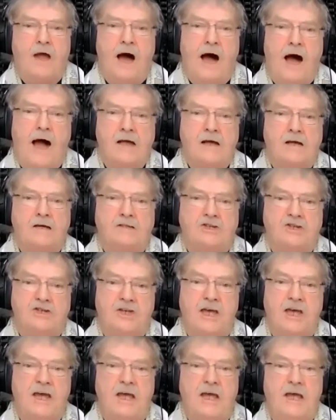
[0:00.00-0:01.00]
I could
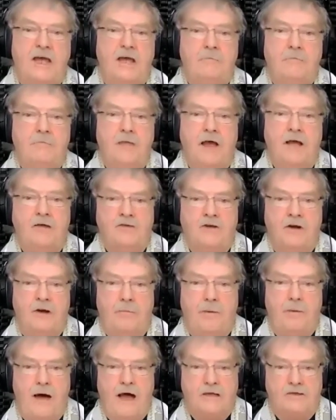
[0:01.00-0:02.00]
see, as an
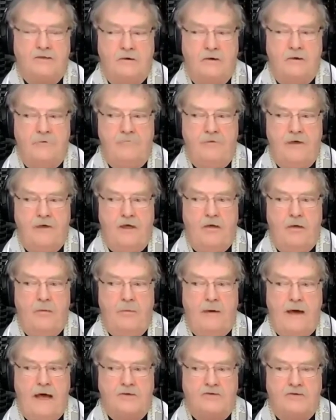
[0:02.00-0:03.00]
apostle, a fellow
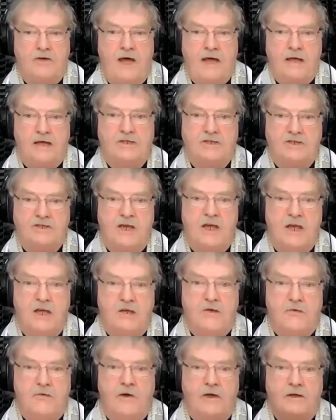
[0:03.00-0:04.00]
apostle, I could see
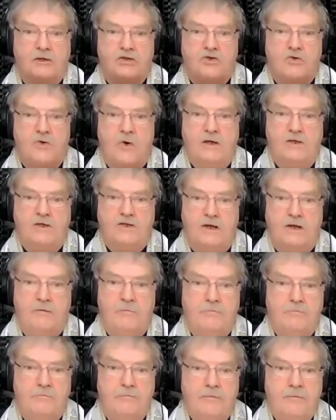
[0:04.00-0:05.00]
his
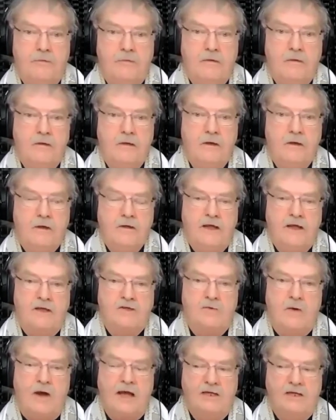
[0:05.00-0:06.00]
frustration.
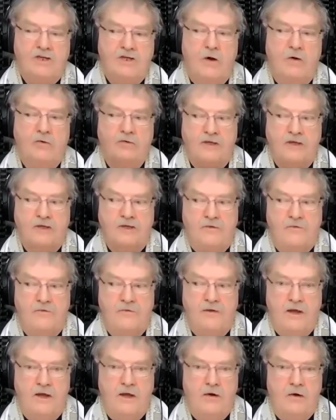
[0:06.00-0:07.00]
That's why I showed this
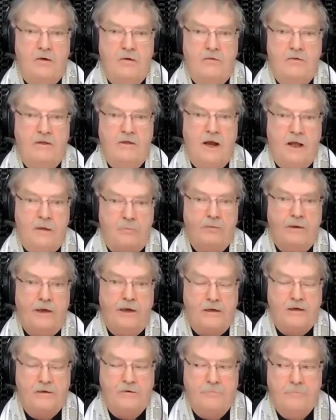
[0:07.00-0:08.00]
video that I
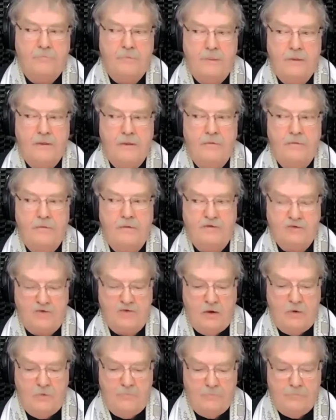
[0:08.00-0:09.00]
picked to
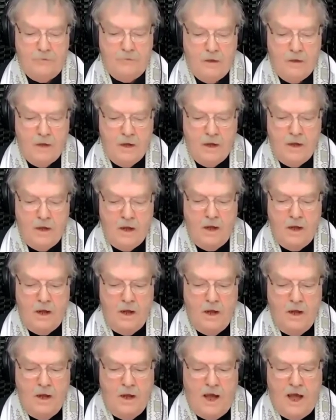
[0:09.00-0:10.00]
show.
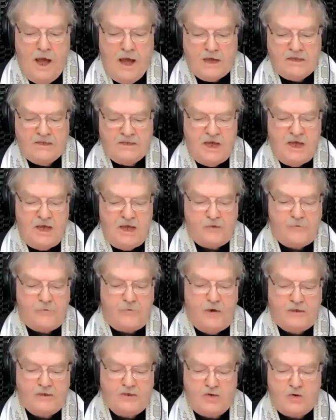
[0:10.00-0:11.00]
I could see his
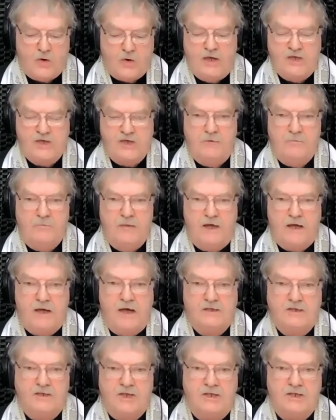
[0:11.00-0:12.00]
frustration
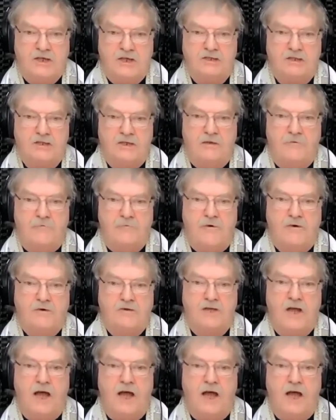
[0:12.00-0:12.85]
because this isn't the first